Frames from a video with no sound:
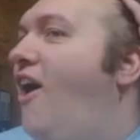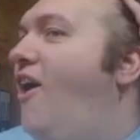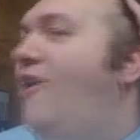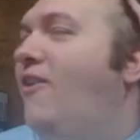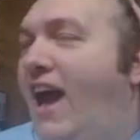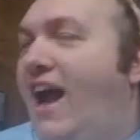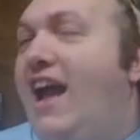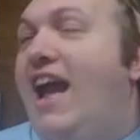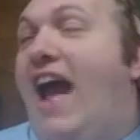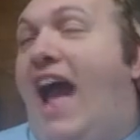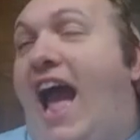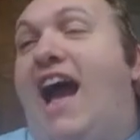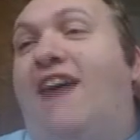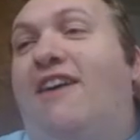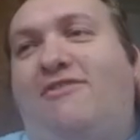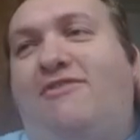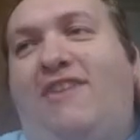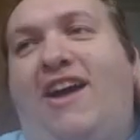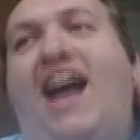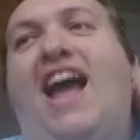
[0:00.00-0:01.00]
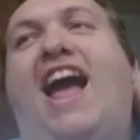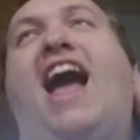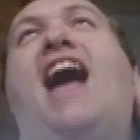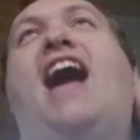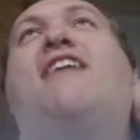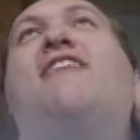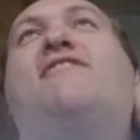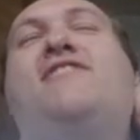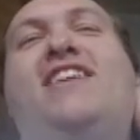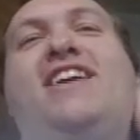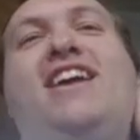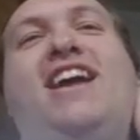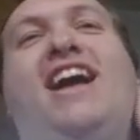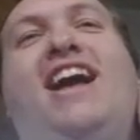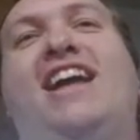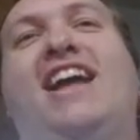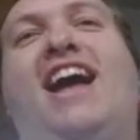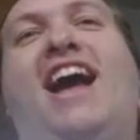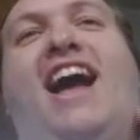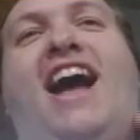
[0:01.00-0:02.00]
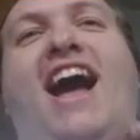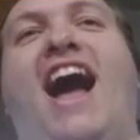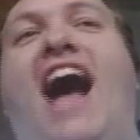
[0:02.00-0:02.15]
Oh, I have. Yeah,